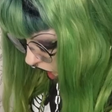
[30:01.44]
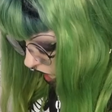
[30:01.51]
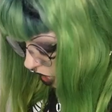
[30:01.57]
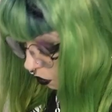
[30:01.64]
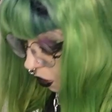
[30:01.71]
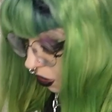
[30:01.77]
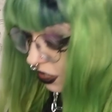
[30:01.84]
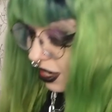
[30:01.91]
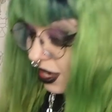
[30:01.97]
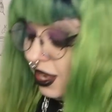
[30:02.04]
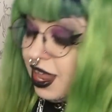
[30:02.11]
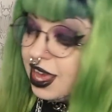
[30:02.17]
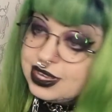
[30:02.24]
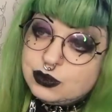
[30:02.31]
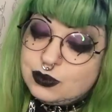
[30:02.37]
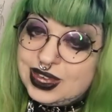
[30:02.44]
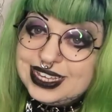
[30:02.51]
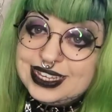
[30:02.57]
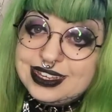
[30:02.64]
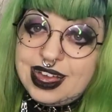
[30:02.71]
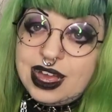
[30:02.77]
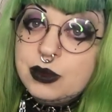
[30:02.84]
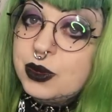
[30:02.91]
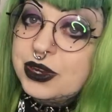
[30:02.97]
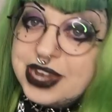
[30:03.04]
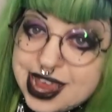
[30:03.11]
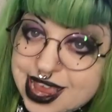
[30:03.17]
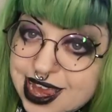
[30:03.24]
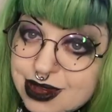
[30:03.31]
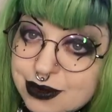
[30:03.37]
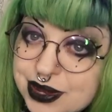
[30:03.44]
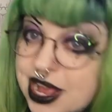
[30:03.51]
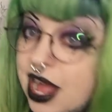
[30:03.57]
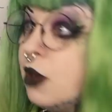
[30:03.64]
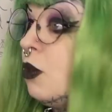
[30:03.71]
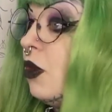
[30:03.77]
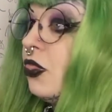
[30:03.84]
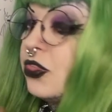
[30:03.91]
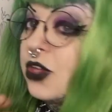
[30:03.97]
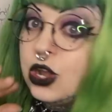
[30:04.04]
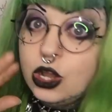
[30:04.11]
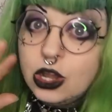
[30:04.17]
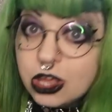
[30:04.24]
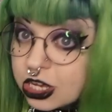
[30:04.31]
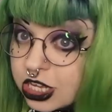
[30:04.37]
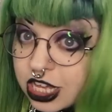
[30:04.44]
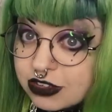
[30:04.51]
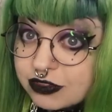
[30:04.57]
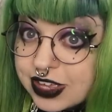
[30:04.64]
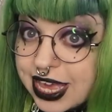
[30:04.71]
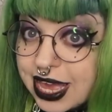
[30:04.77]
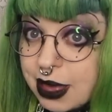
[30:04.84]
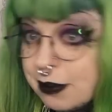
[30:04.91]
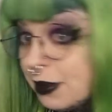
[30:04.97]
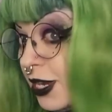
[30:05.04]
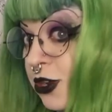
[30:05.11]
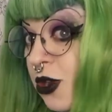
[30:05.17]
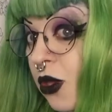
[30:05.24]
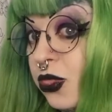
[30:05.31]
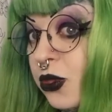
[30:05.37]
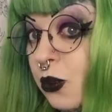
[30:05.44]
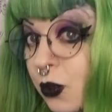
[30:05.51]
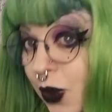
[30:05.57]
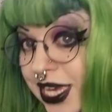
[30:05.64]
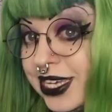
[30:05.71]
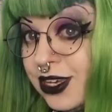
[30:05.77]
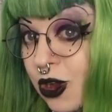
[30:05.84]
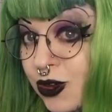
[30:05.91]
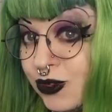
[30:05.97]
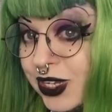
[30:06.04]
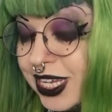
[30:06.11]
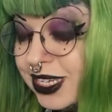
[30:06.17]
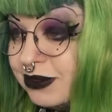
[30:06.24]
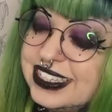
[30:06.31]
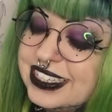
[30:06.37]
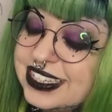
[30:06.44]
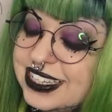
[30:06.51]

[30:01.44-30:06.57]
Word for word: I want lightweight, I want airy, I want the look of it but not the weight of it.